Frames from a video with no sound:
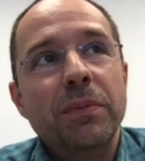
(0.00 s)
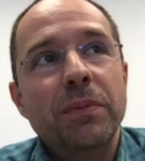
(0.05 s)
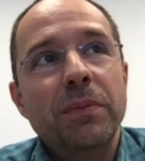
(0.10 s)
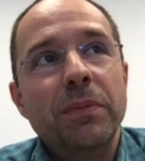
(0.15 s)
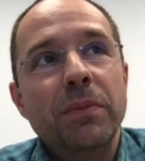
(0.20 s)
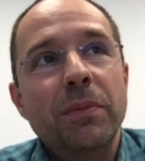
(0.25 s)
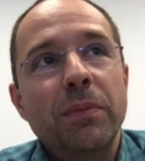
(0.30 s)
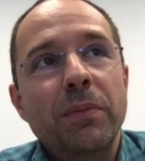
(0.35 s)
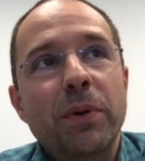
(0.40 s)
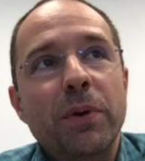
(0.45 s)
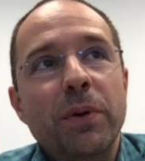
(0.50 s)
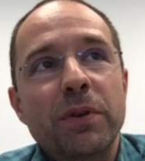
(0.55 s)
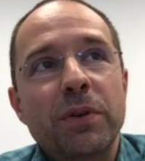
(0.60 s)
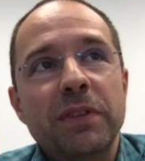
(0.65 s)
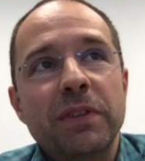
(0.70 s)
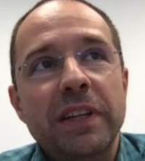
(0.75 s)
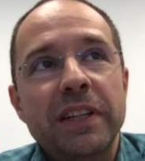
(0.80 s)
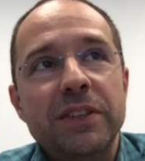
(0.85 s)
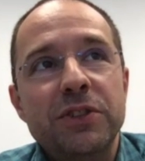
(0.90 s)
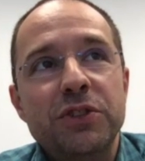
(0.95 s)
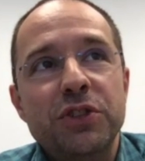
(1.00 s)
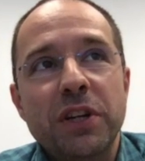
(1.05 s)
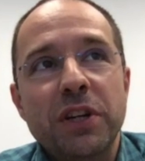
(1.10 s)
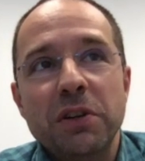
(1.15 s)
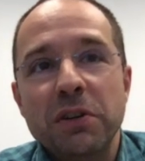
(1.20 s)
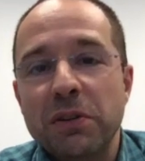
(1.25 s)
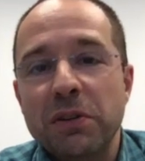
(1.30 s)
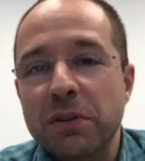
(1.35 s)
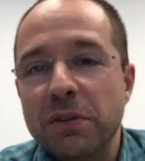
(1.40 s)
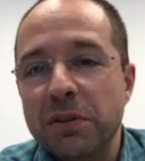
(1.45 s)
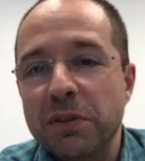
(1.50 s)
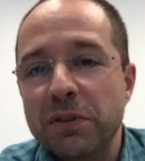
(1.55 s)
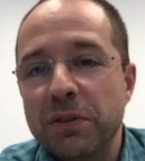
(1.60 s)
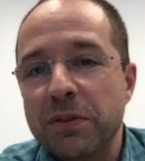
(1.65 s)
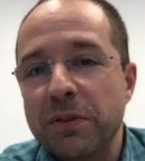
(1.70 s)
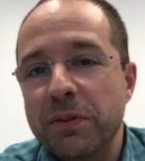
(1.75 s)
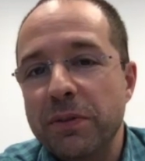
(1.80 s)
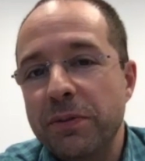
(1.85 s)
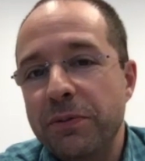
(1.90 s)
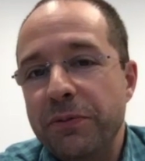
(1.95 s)
more of like general
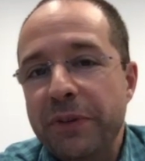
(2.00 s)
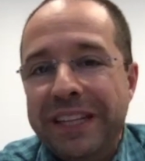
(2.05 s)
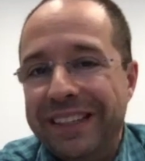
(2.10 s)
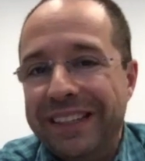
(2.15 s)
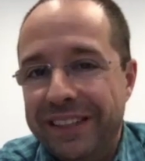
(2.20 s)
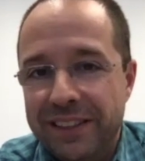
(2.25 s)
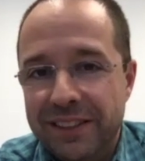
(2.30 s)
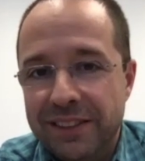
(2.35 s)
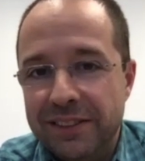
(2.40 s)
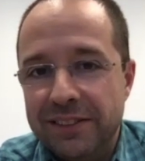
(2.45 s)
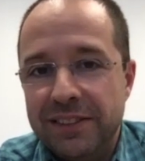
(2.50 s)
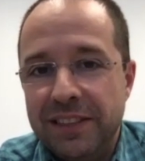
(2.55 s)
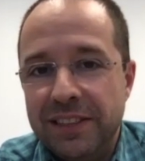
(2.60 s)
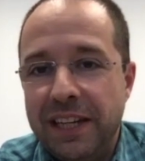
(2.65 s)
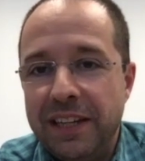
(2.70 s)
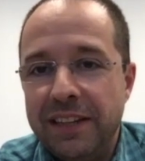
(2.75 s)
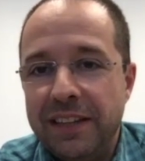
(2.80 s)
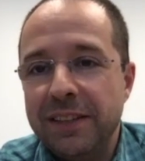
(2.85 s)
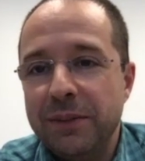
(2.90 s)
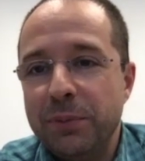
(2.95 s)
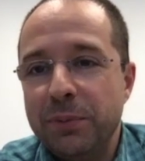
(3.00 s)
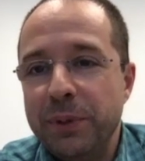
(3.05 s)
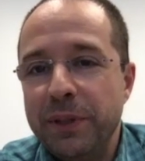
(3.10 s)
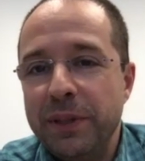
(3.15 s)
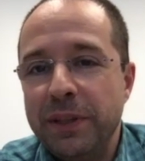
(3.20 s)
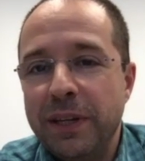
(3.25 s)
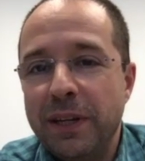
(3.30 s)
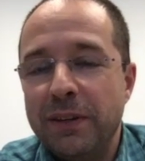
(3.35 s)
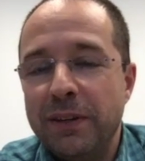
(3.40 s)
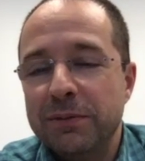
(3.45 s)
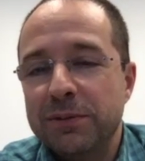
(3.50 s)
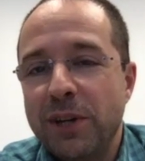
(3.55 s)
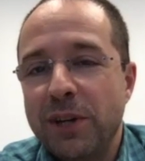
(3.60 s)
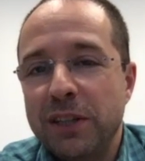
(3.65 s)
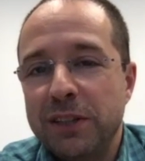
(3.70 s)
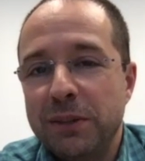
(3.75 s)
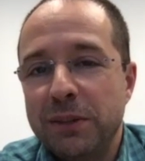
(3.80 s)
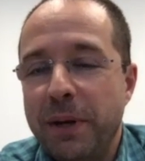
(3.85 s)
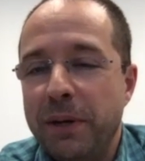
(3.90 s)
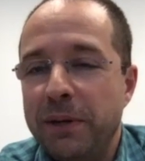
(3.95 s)
feelings. And I think we kind of
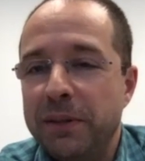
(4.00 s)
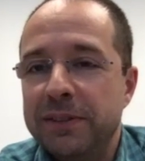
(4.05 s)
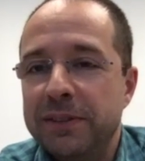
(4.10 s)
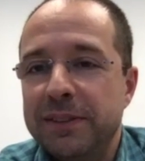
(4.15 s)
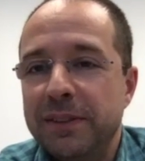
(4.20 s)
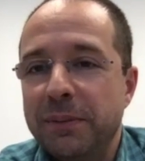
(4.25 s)
talked about it a